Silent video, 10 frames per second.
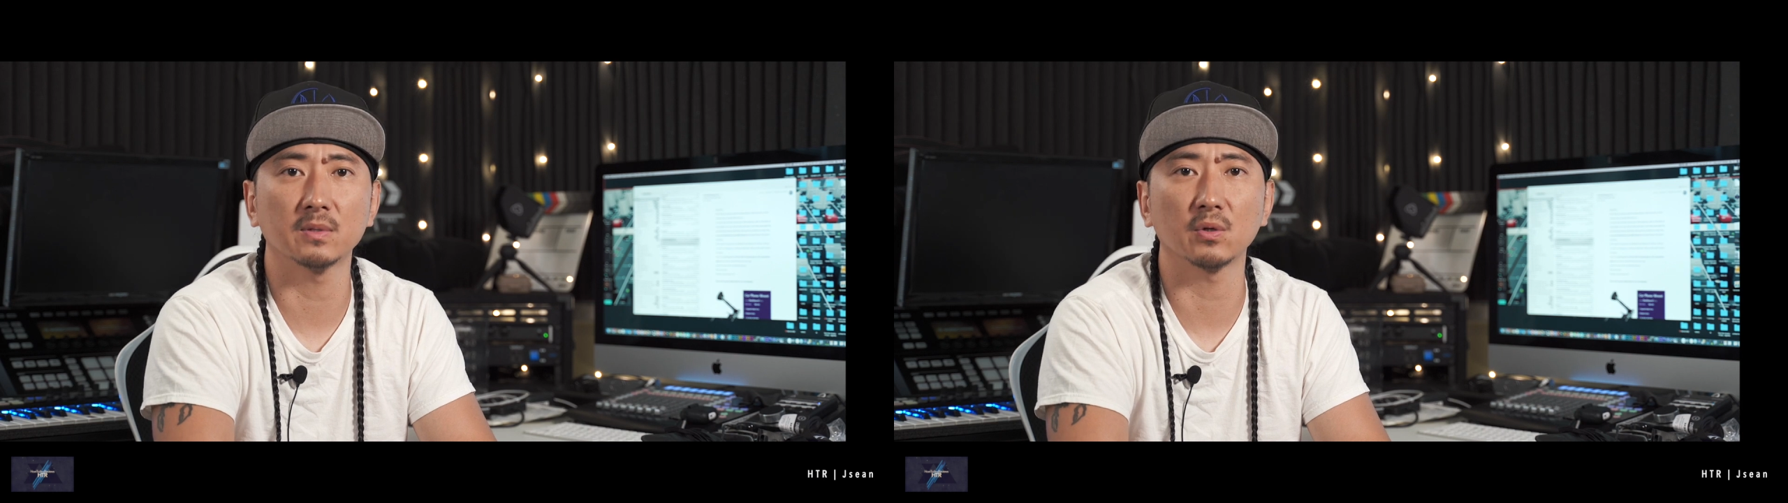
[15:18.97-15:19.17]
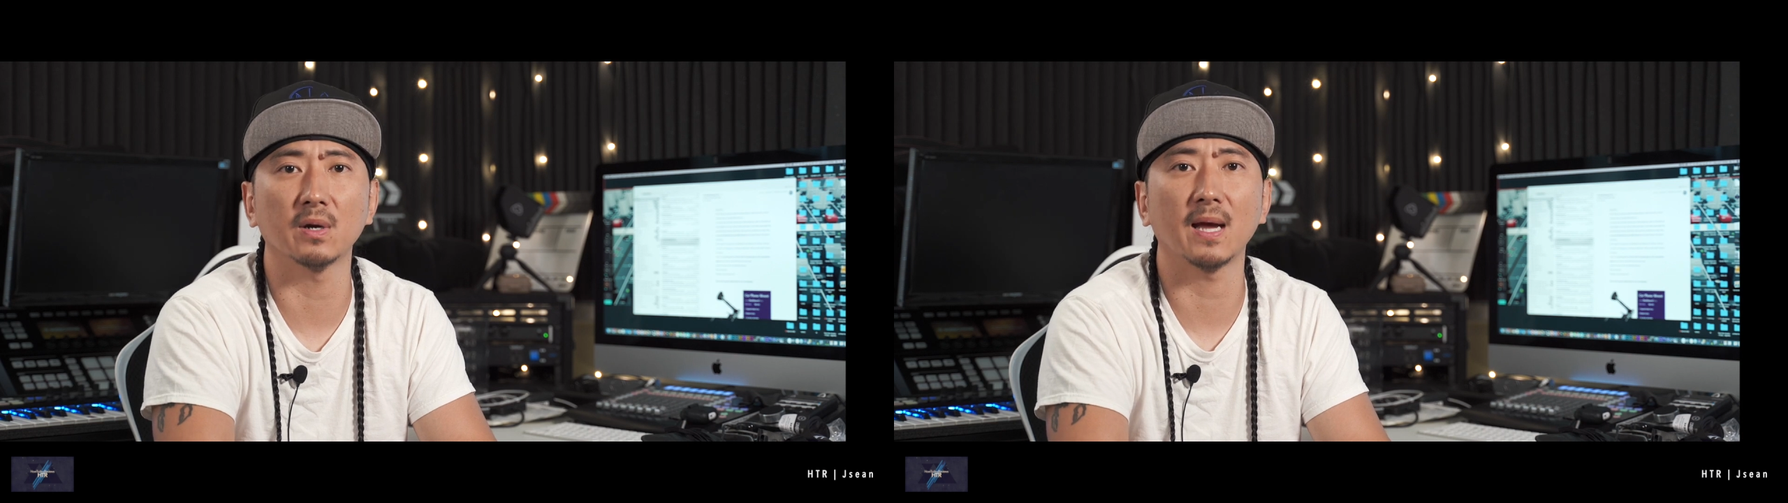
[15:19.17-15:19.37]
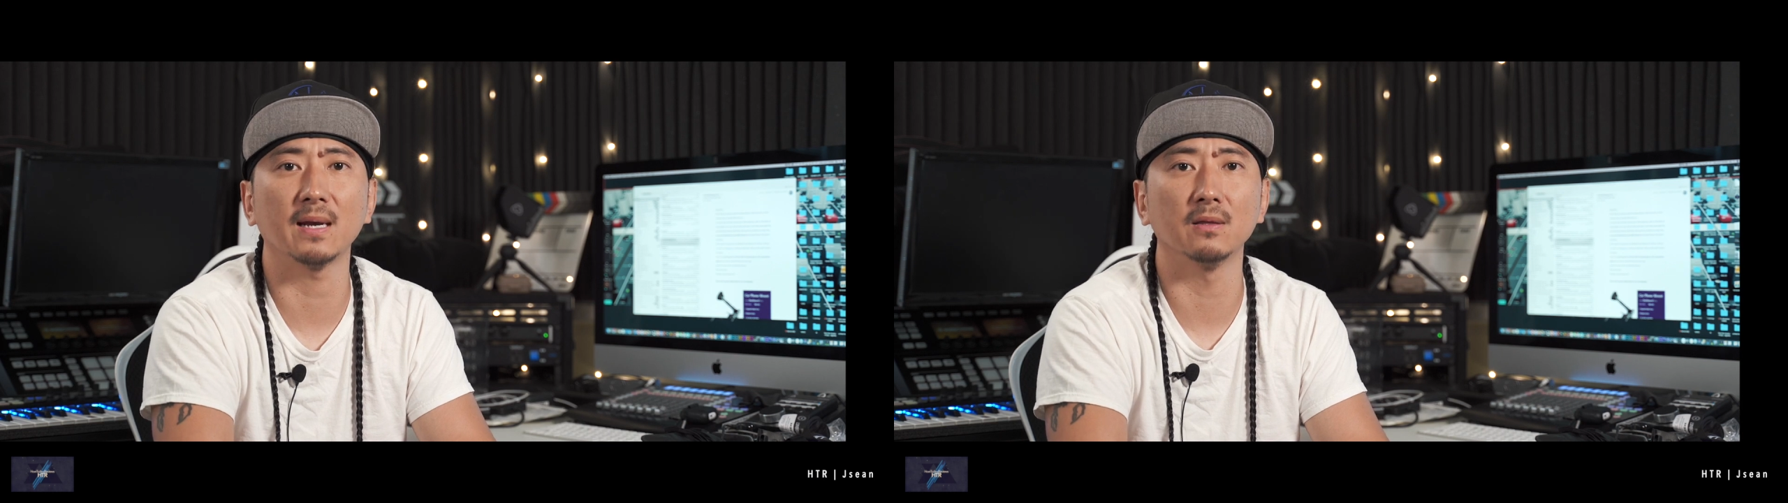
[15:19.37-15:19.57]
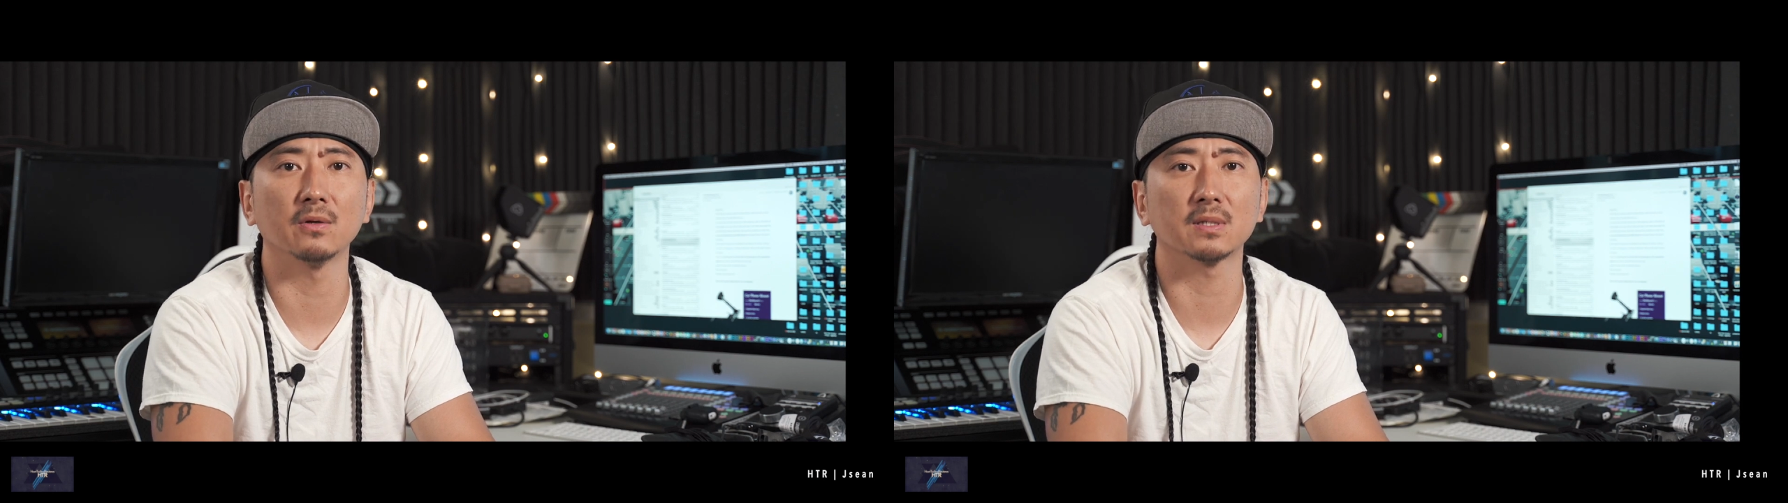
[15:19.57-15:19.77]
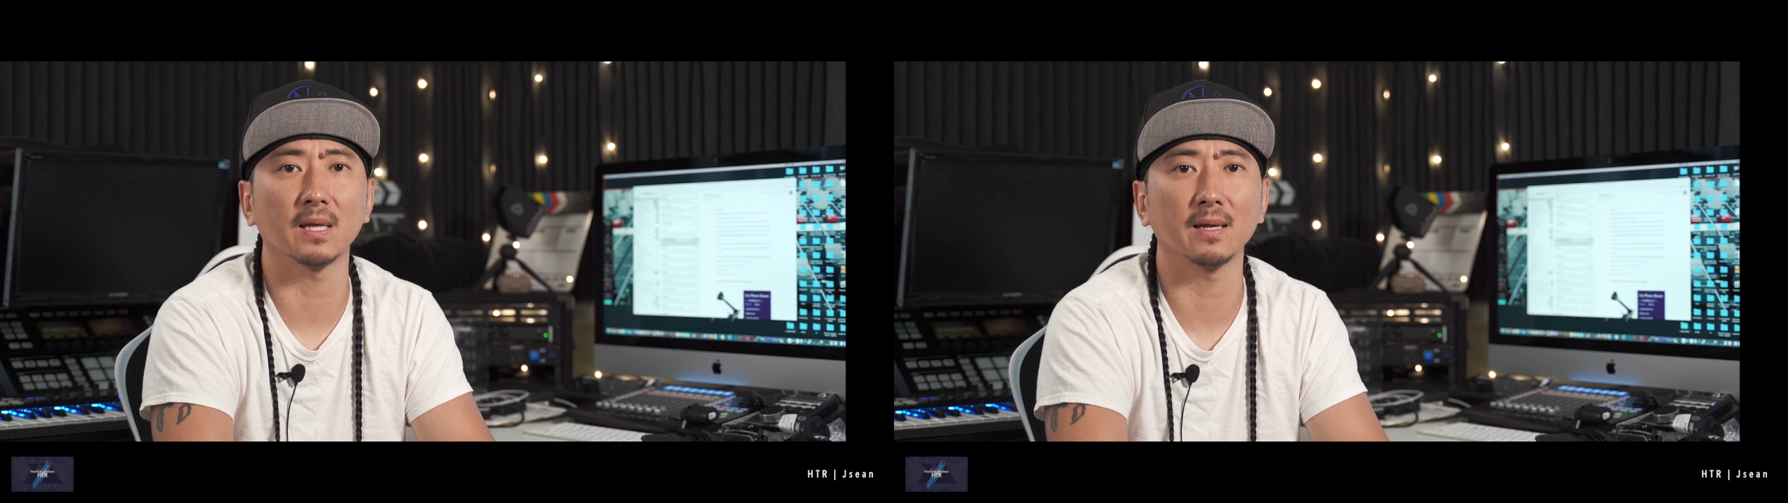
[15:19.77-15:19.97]
so it kind of
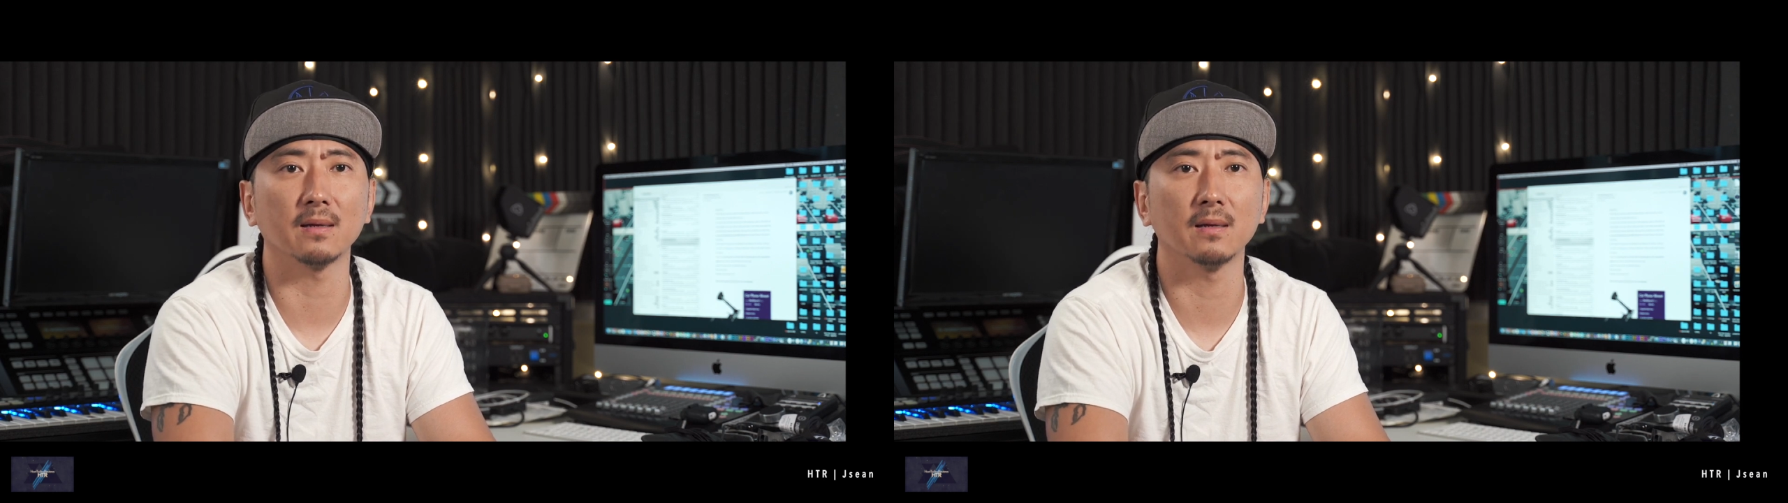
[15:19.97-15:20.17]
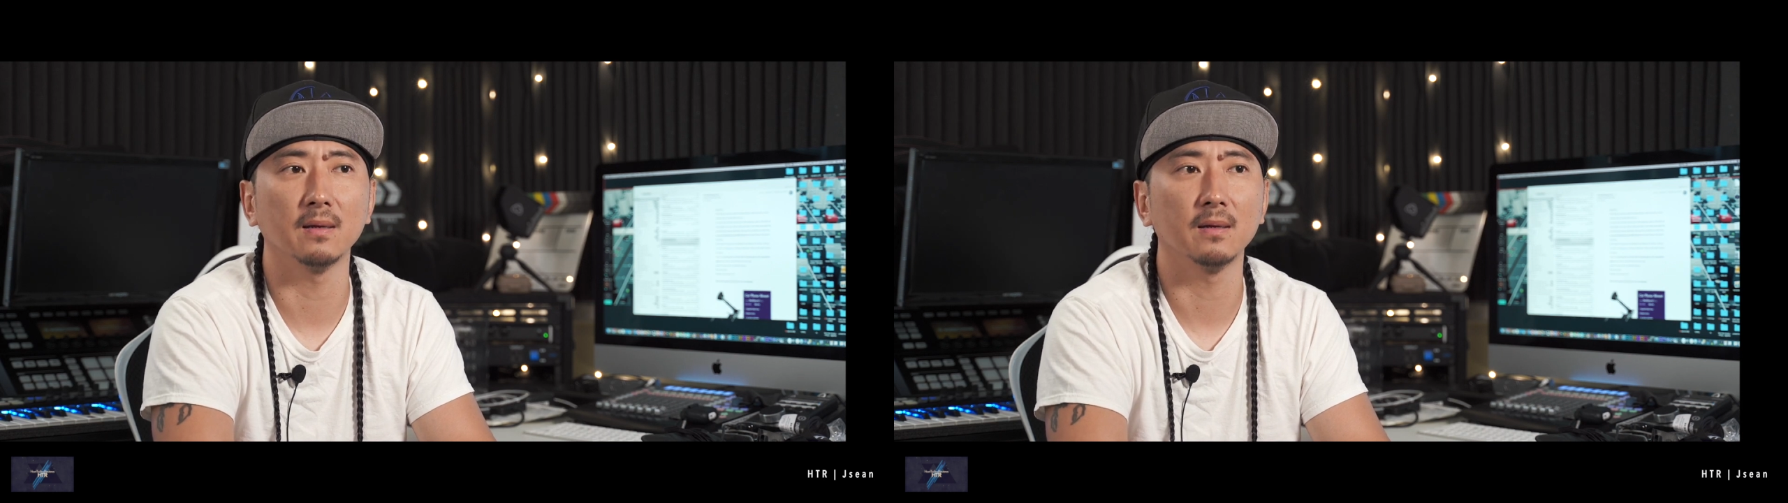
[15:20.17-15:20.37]
looks like,